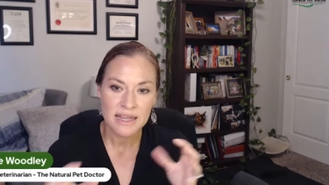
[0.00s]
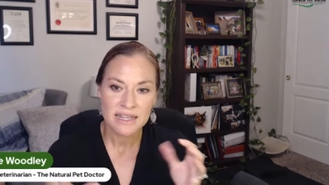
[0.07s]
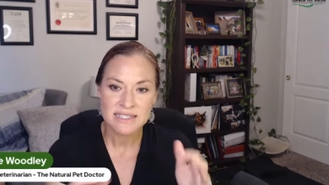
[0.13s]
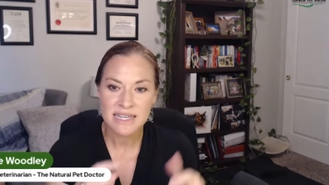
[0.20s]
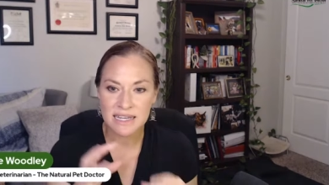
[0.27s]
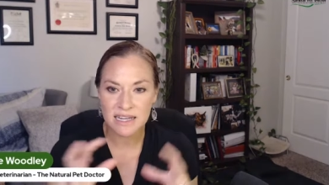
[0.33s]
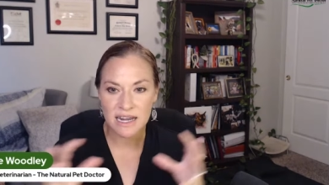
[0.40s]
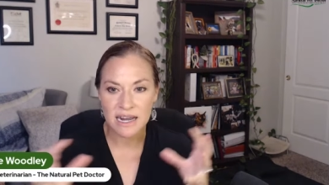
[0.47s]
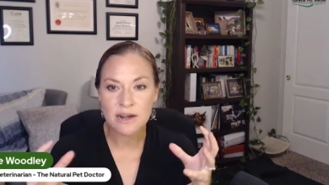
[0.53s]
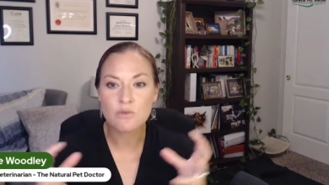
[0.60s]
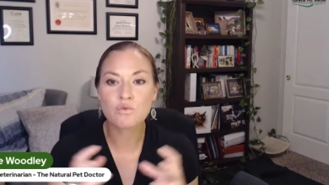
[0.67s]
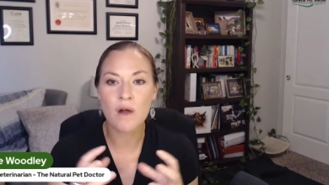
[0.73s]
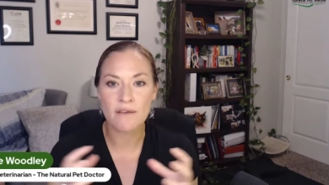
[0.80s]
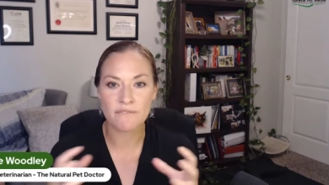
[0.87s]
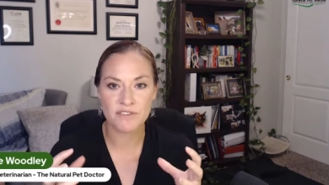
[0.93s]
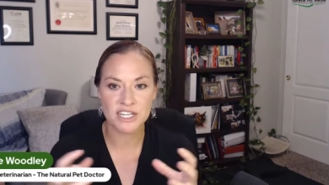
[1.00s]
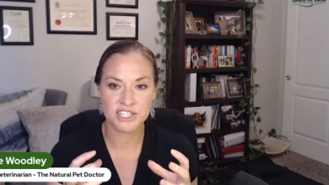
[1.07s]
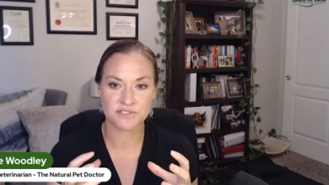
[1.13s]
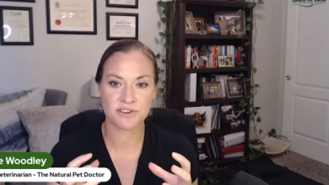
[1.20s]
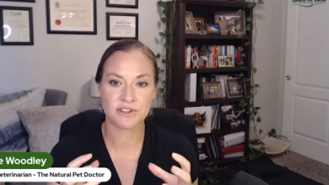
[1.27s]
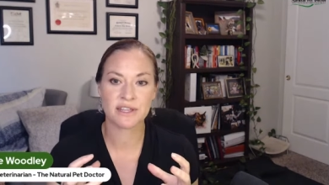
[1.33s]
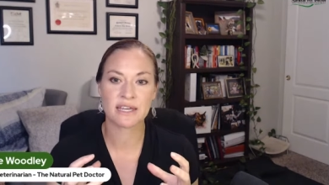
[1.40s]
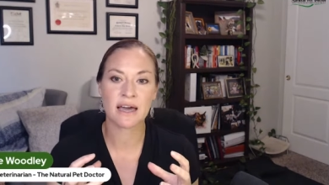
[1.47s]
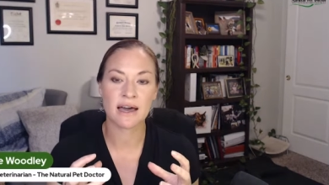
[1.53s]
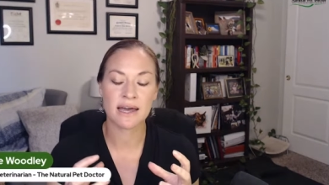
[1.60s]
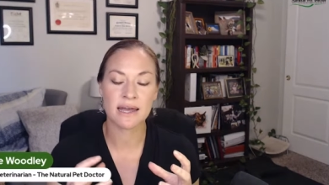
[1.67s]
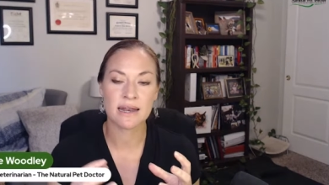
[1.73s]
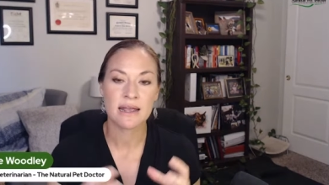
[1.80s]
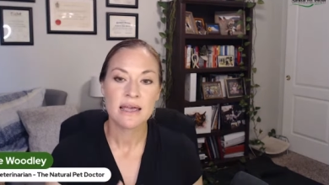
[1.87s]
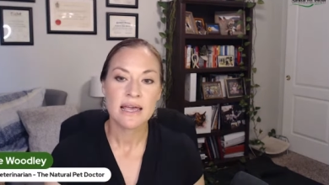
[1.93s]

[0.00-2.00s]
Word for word: It's like kind of roughage for the gut.